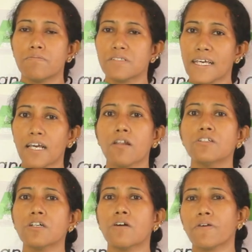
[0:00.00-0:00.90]

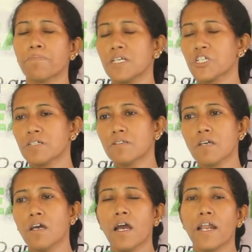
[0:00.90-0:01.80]
psychology of a
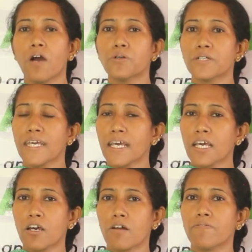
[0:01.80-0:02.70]
patient and how to
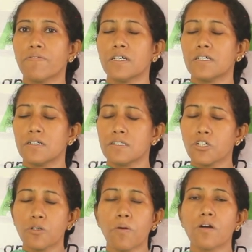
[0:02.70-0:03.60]
take care of
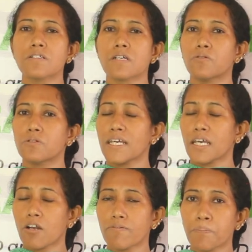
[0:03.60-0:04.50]
newborns, how to
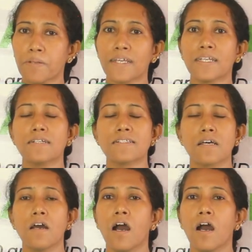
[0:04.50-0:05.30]
take care of the pregnants,